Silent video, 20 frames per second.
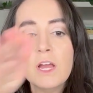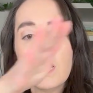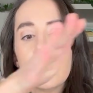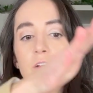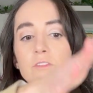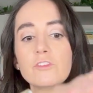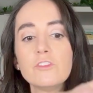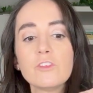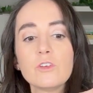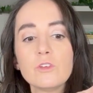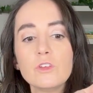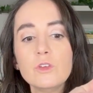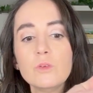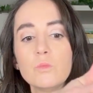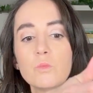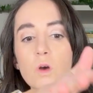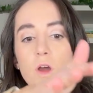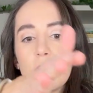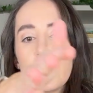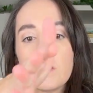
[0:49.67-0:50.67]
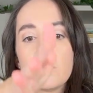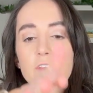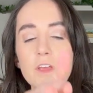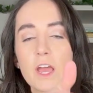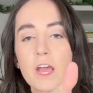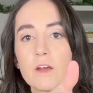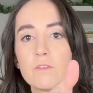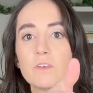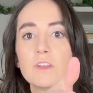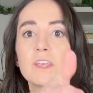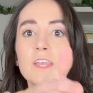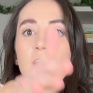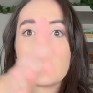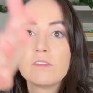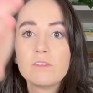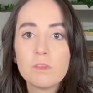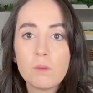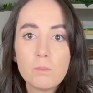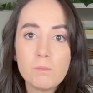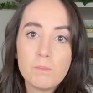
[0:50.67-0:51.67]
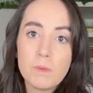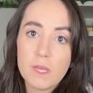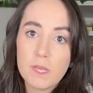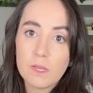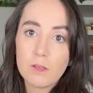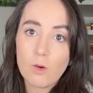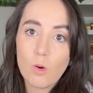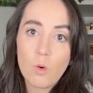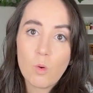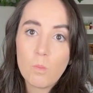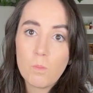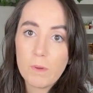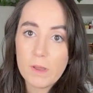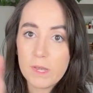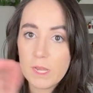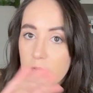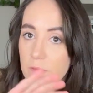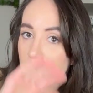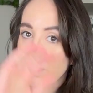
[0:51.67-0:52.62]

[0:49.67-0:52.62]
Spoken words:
And so you want it to have a nice big opening.